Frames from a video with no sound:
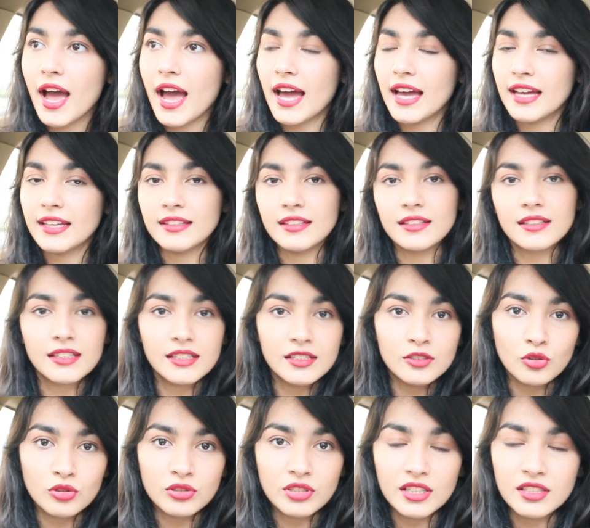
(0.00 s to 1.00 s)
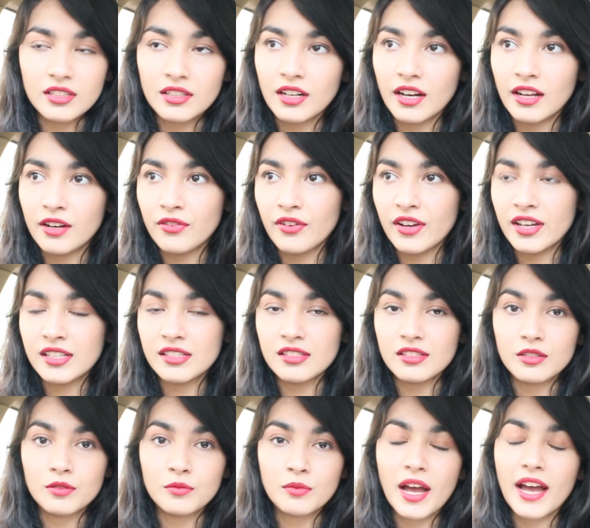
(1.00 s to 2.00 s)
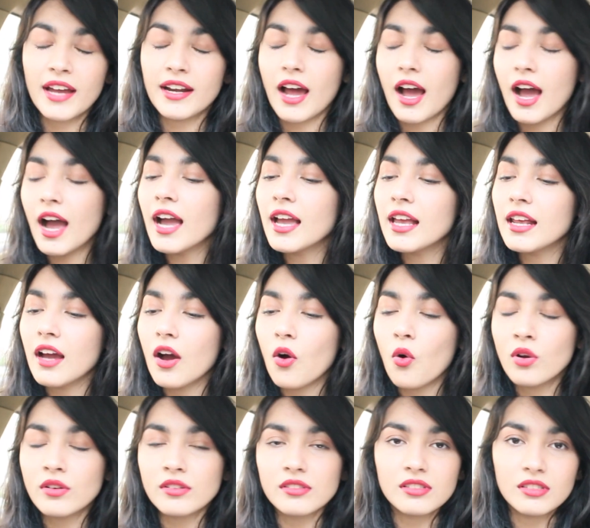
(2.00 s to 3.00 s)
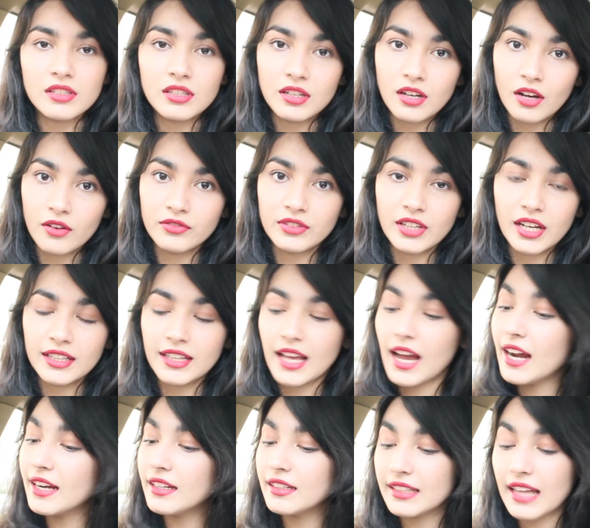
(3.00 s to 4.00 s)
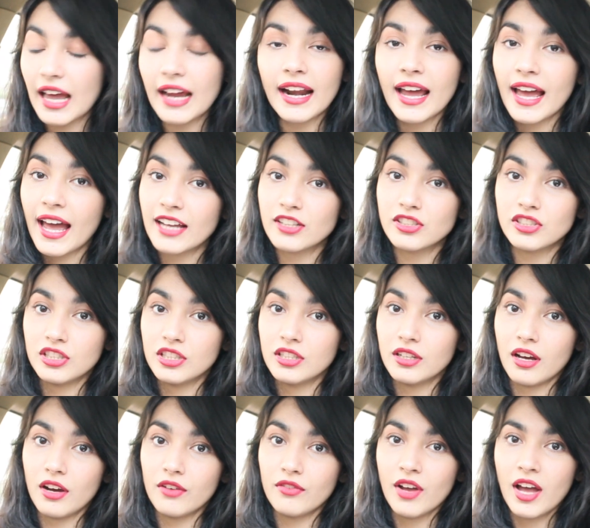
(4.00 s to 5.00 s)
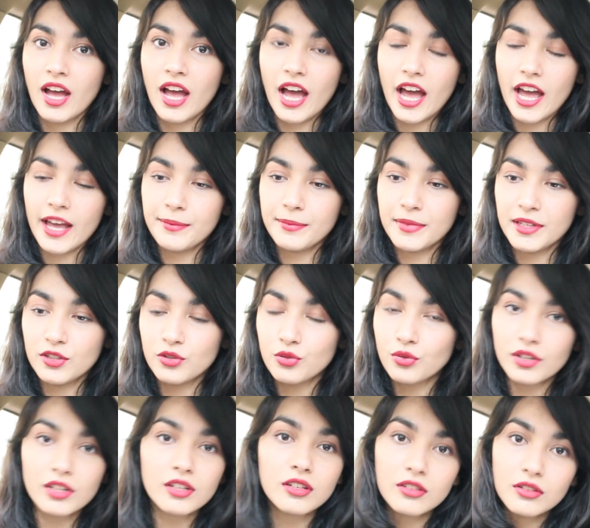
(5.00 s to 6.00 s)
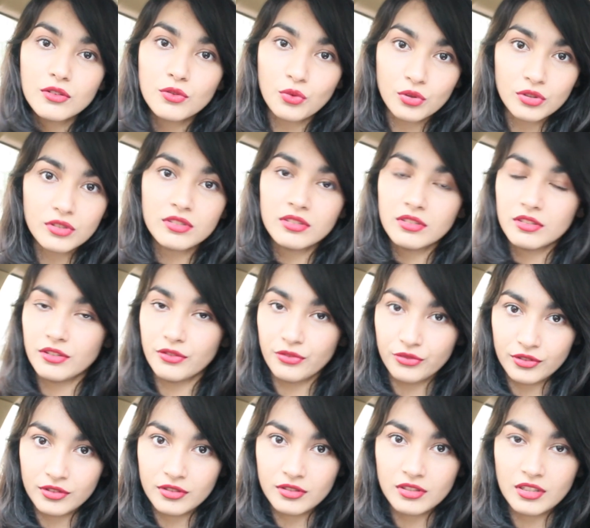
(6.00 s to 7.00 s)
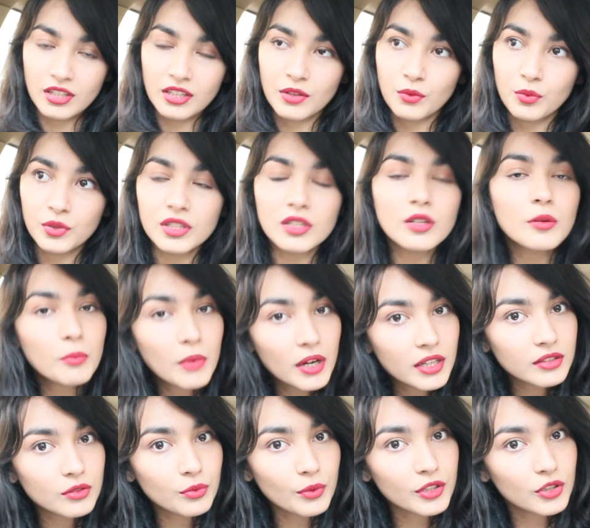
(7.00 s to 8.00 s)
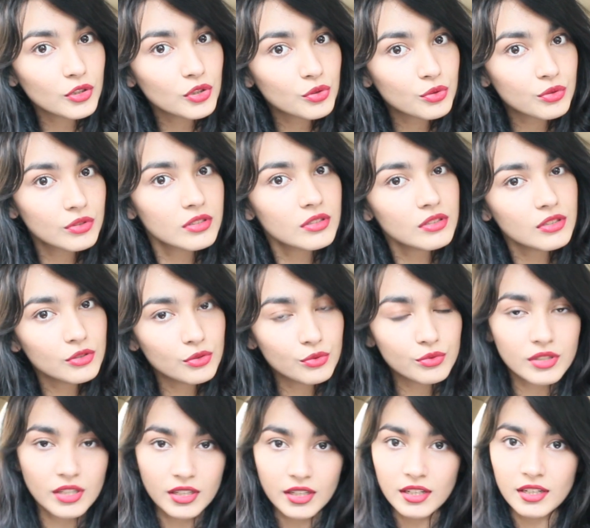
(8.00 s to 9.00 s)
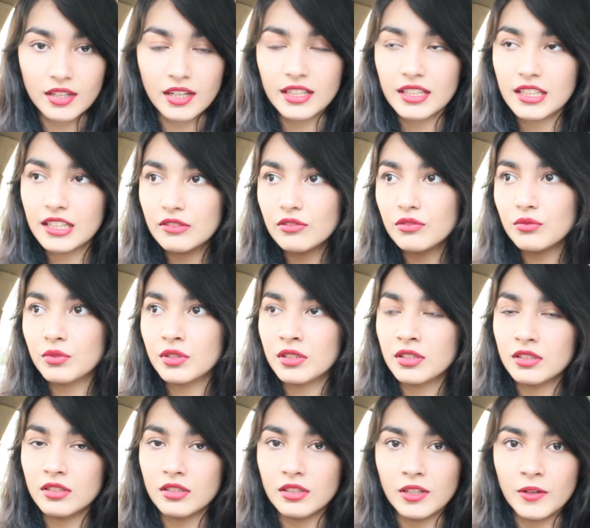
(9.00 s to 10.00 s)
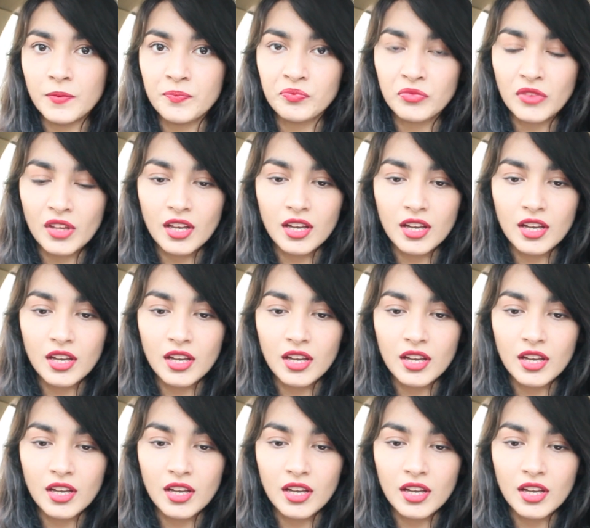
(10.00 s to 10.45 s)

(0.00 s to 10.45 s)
And that Kiehl's also has a clarifying serum, and I honestly love that. That that I actually love. I mean, you can notice a difference like within a month when you use it. Like even with um,